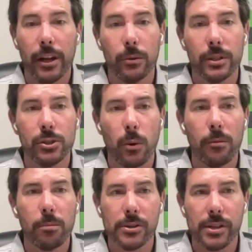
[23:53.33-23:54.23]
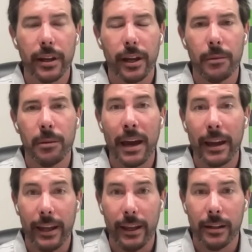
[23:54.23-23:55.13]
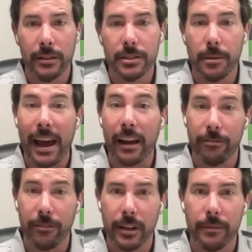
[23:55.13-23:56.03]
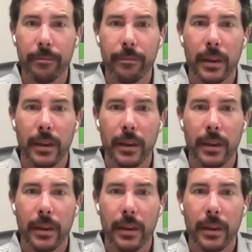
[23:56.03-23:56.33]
and only twelve percent coming back in to backfill wow. it.